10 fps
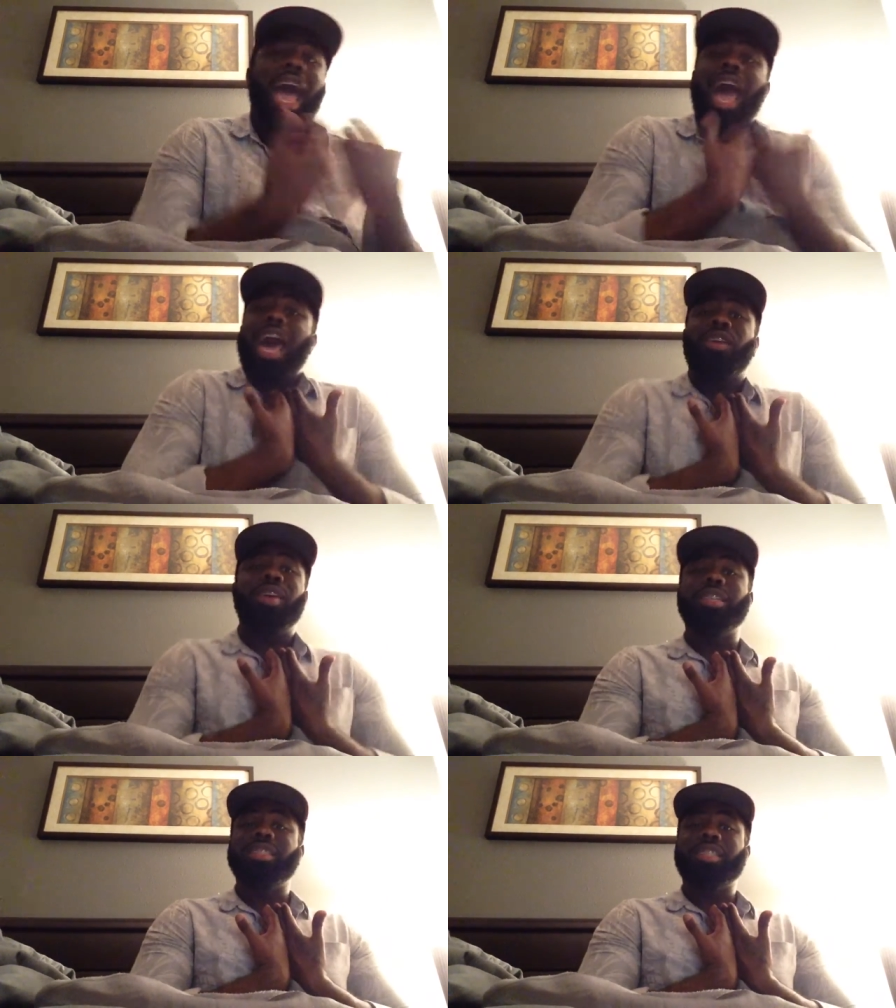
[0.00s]
I
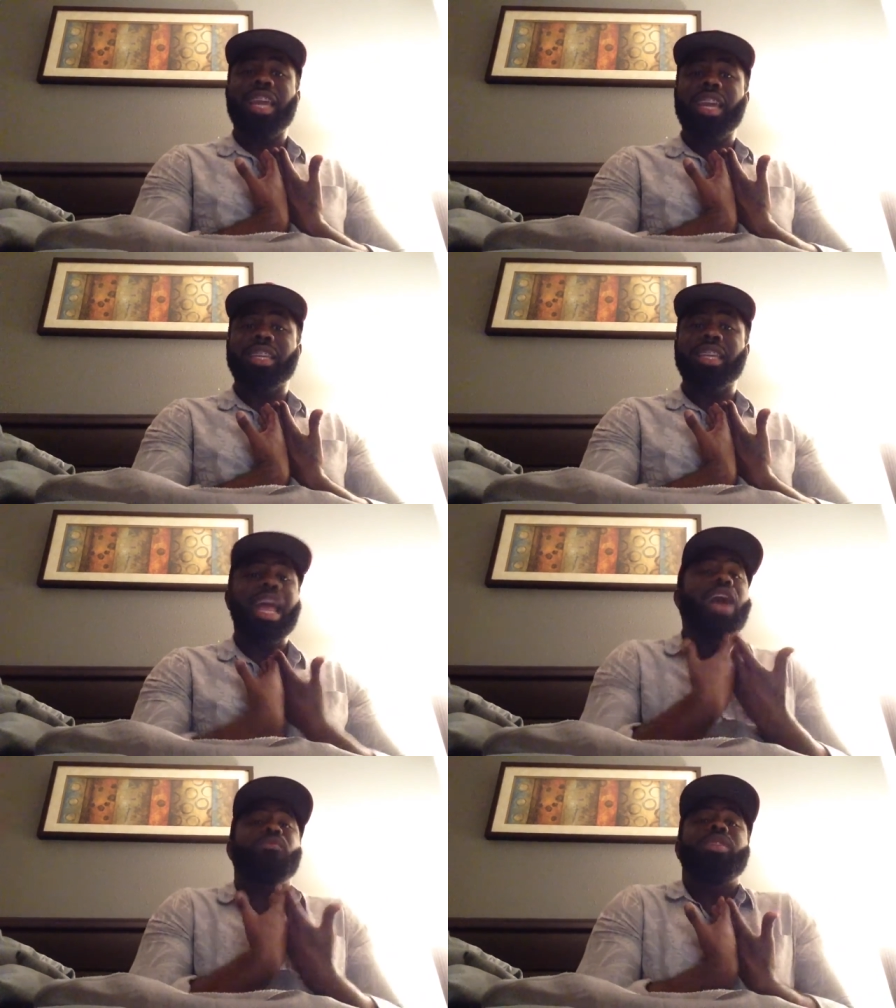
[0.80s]
don't understand it.
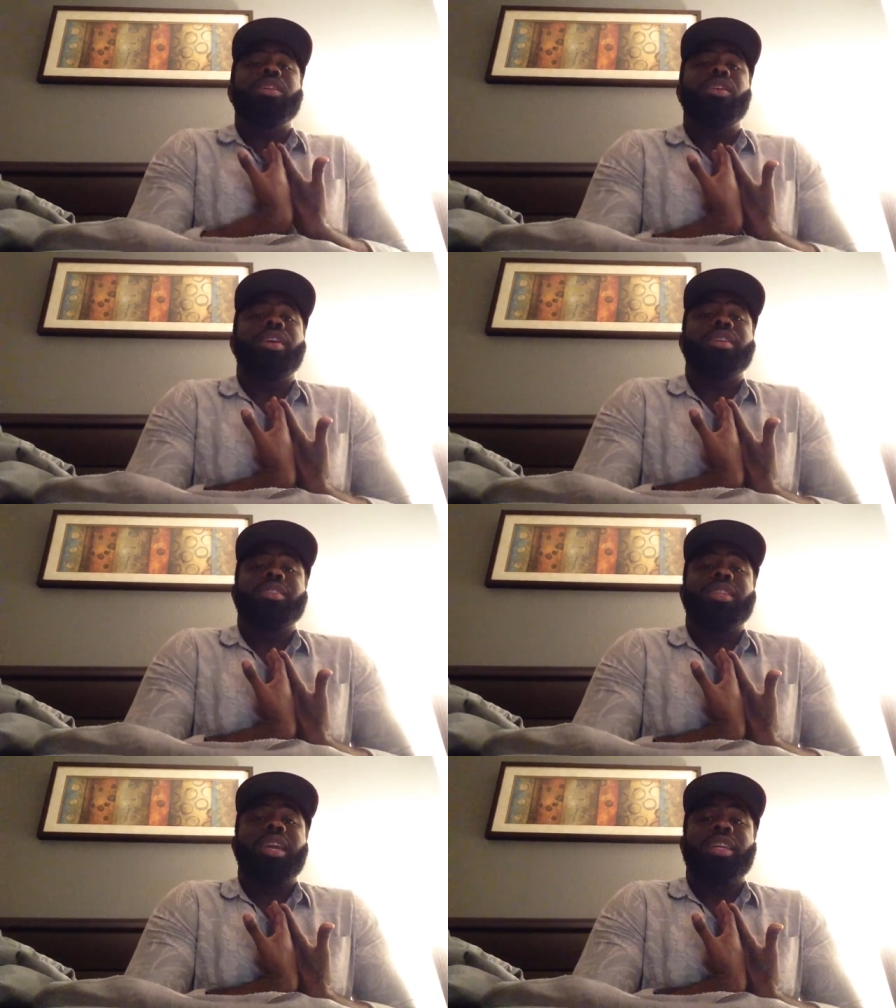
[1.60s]
I really don't
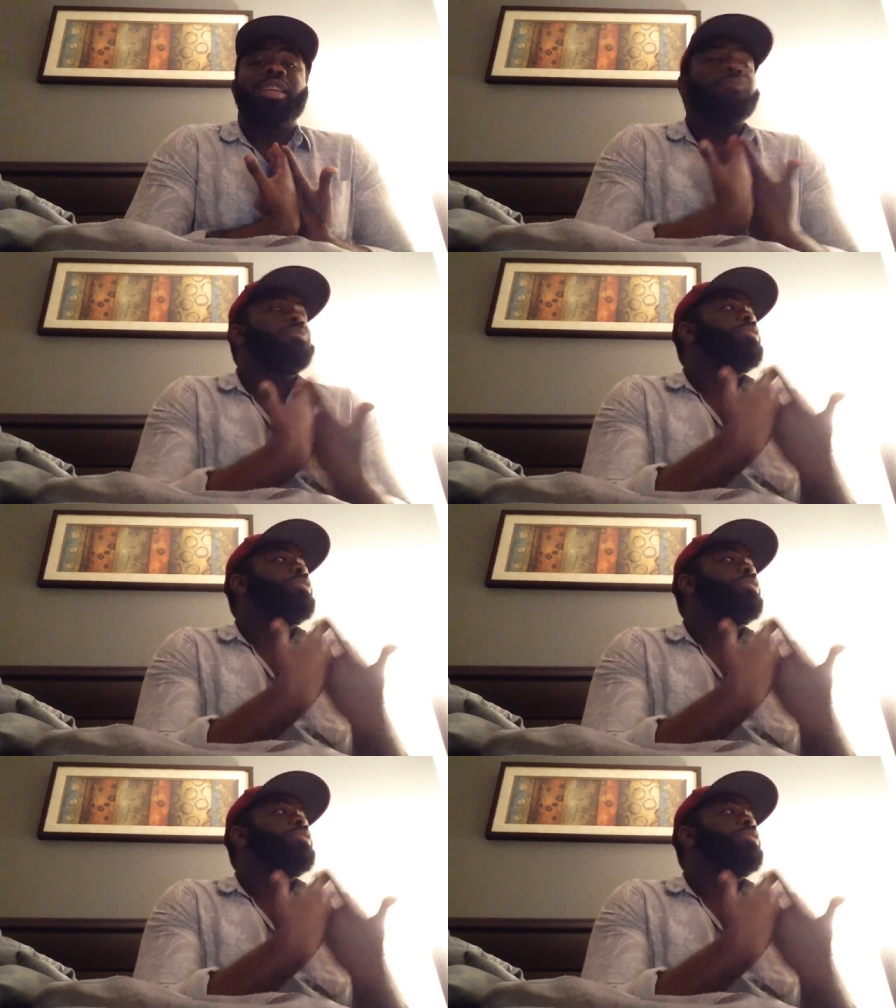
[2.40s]
understand it.